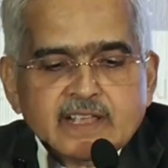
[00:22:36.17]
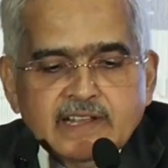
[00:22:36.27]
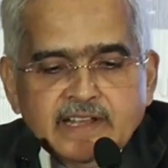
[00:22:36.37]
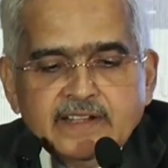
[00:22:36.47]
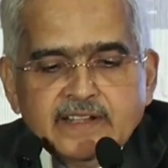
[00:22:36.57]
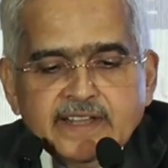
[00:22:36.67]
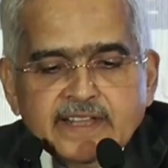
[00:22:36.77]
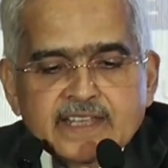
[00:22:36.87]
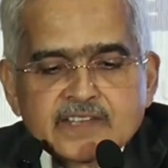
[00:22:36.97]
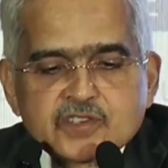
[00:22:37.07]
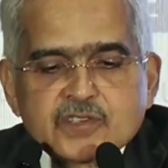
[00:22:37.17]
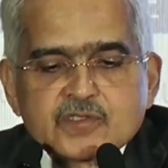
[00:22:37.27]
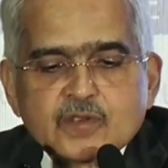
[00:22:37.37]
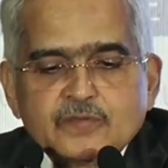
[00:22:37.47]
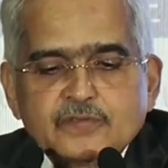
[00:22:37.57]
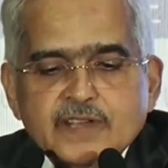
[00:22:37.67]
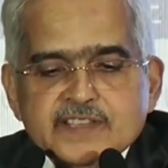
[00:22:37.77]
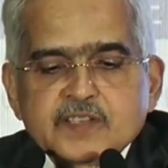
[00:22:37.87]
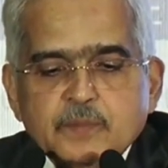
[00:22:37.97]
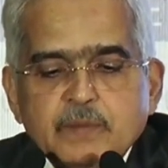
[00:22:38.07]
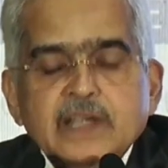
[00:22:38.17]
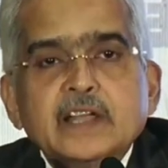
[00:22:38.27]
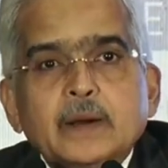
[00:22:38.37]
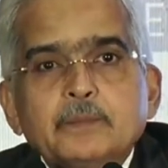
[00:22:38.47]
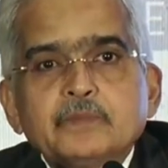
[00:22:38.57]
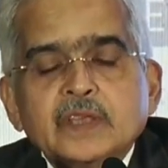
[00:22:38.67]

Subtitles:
lead indications of risk buildup.